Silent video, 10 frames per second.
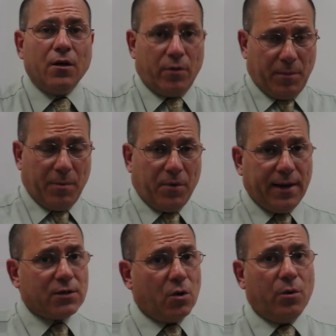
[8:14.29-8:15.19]
Remember,
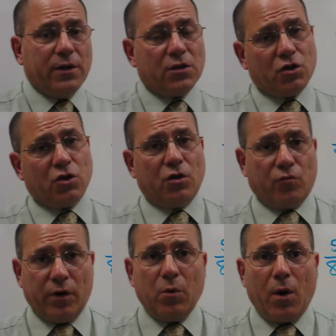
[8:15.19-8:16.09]
as always, that you can
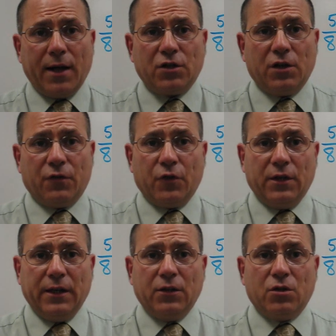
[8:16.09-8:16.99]
re-watch it if you
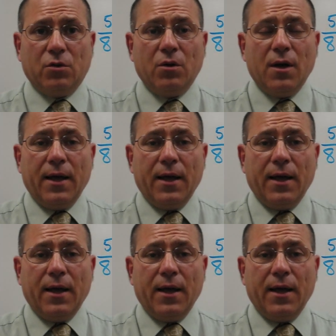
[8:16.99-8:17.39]
need to,